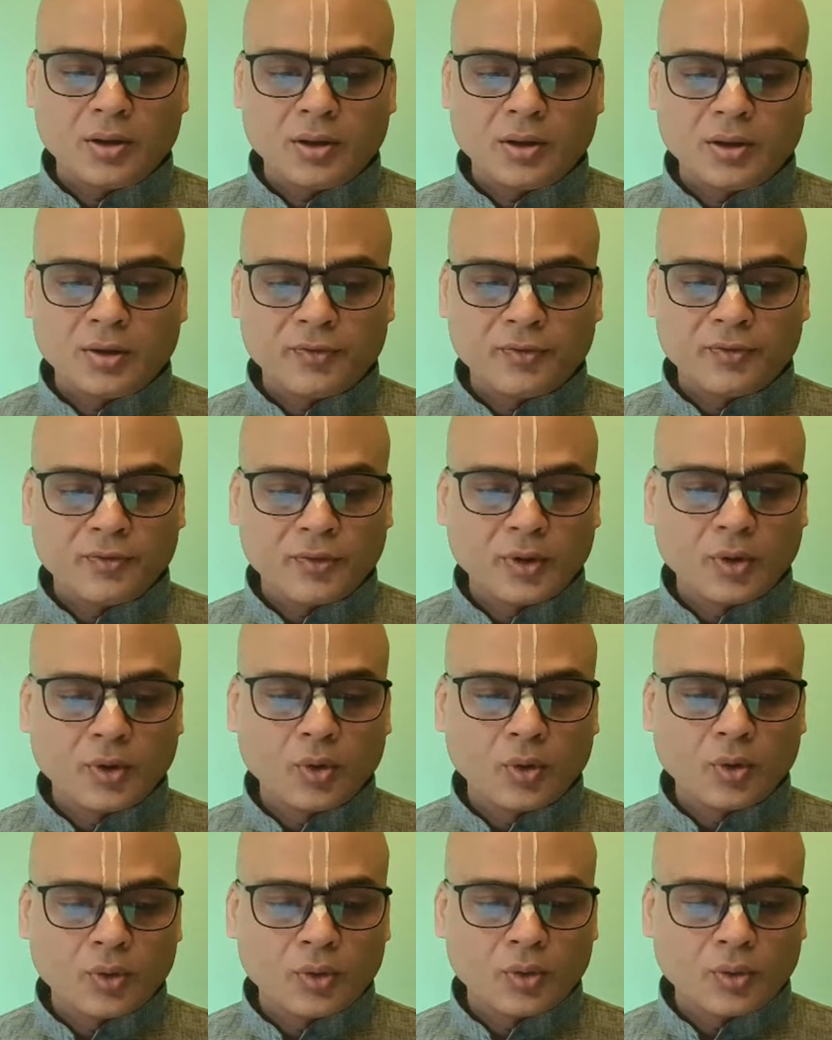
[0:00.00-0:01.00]
if we
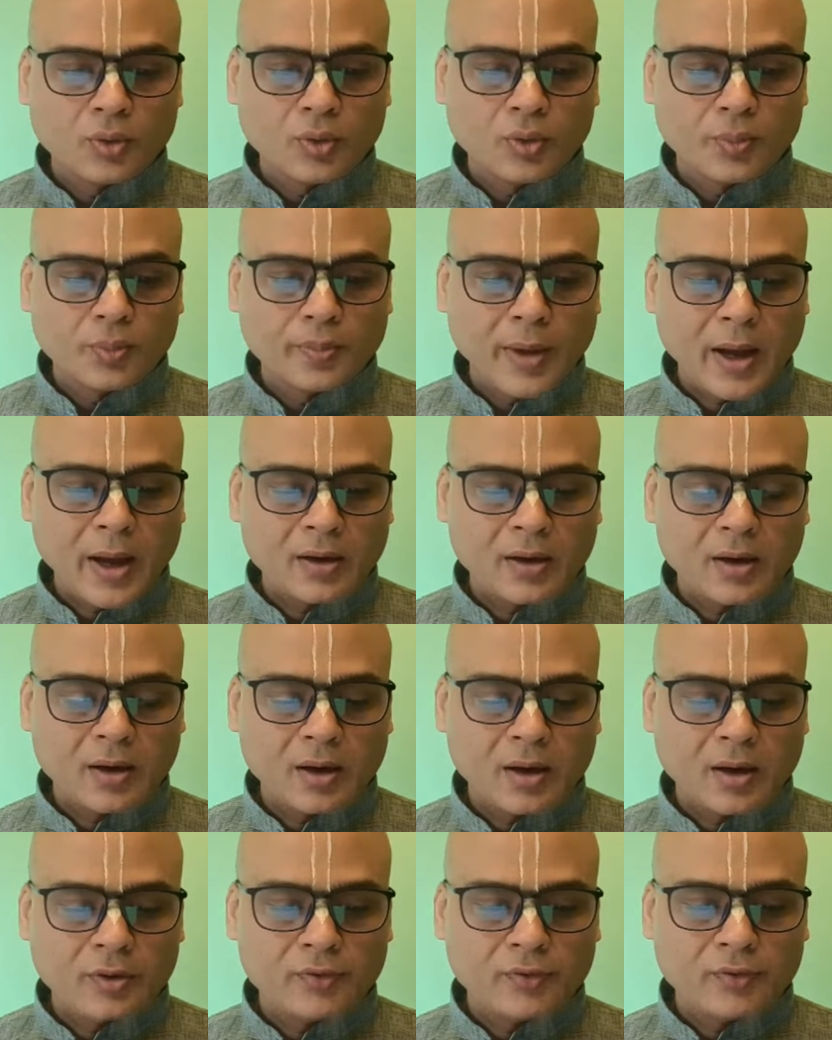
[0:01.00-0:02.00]
go to
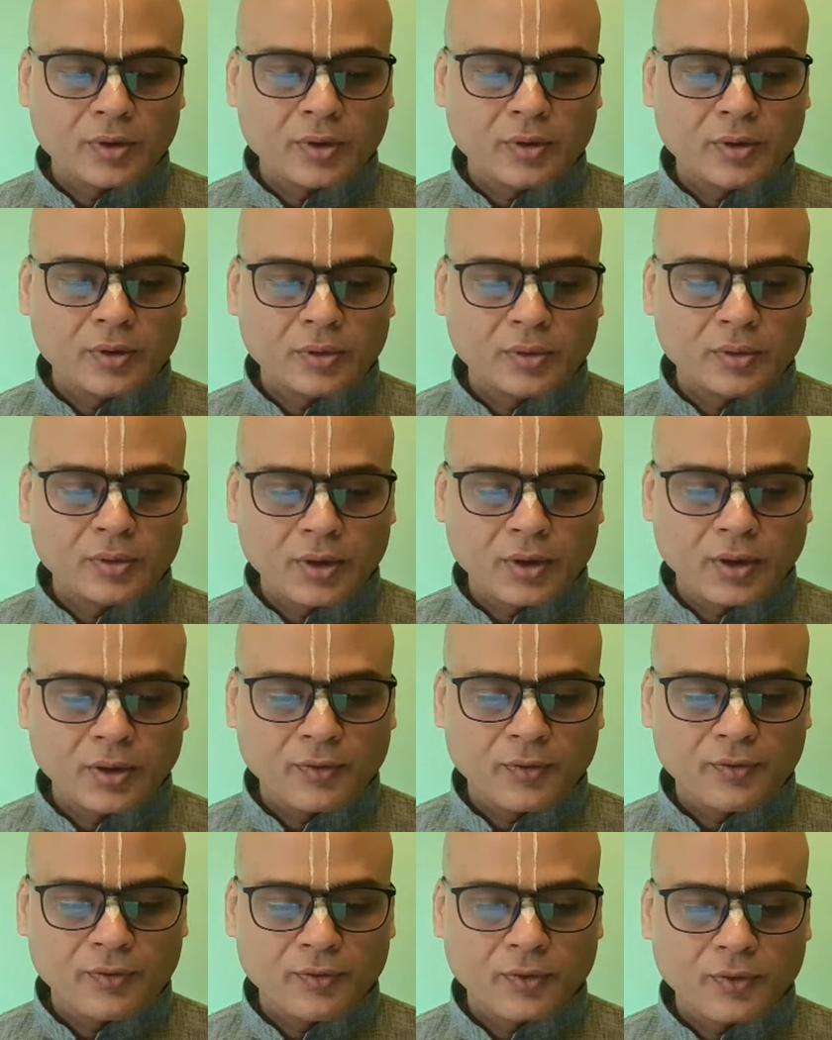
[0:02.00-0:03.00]
paragraph 1, 2,
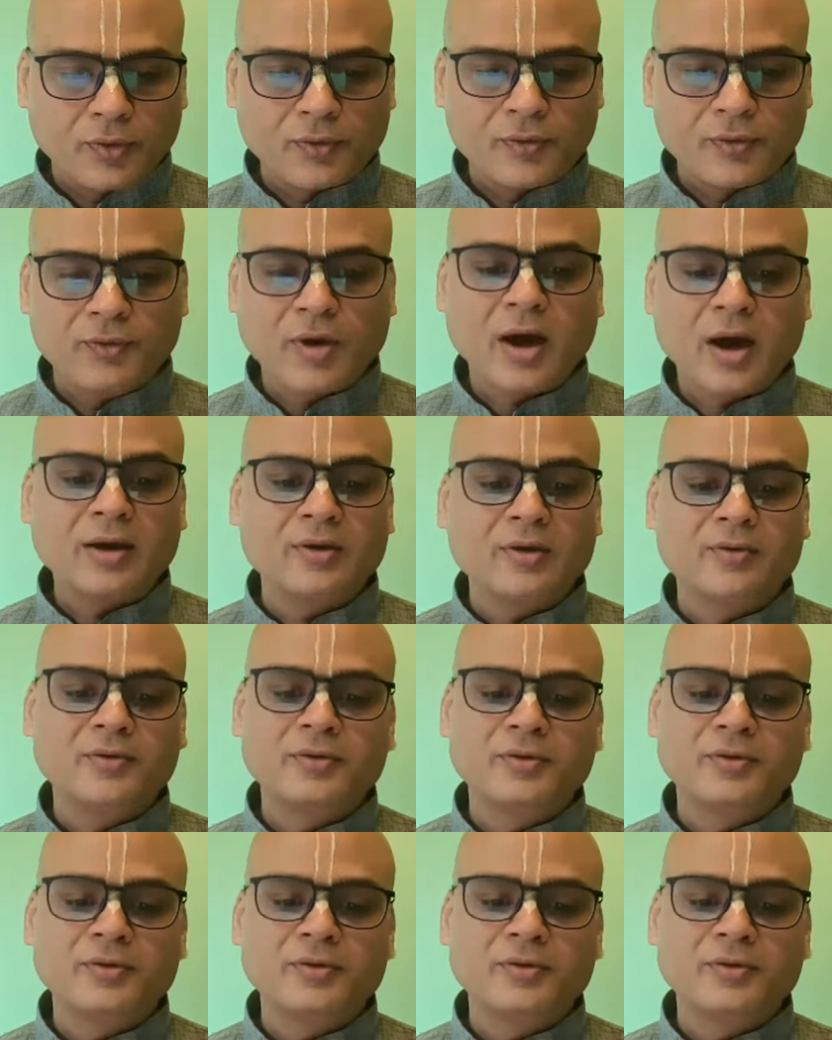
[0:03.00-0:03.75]
3, 4, 5,